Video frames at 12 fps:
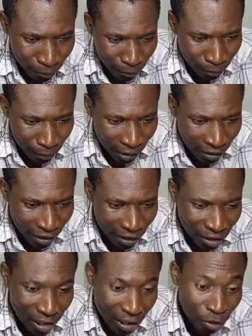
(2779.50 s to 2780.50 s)
And that's how
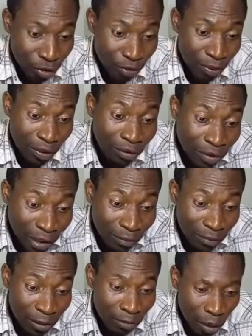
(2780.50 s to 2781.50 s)
you build a
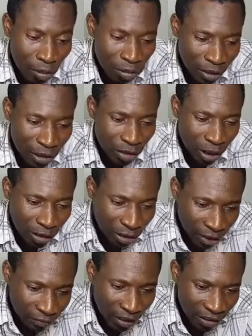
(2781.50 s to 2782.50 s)
people. That's how
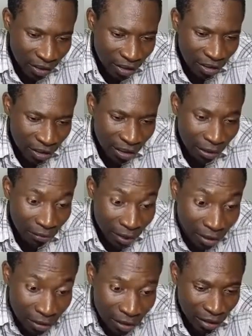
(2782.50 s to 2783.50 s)
civilizations are
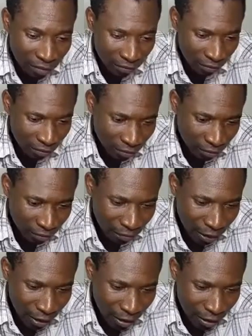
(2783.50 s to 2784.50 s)
built.
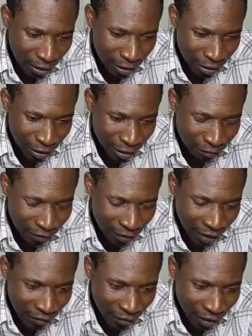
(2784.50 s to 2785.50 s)
And if the
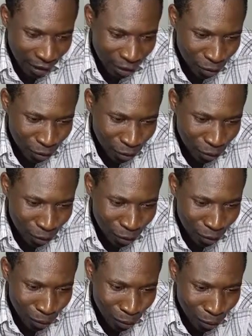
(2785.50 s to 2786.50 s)
Africans want to
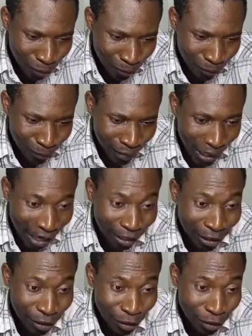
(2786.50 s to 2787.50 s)
grow, at
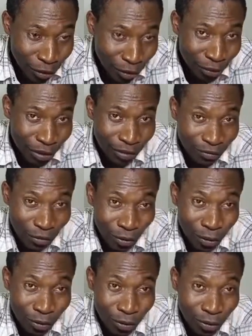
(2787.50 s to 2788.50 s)
least you, if you want
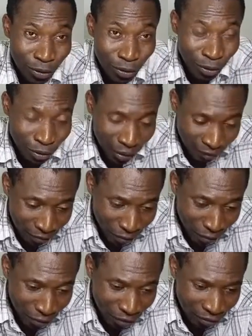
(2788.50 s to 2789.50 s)
to grow, if you want
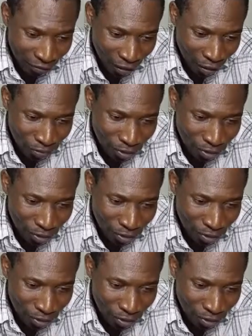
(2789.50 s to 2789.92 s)
to develop,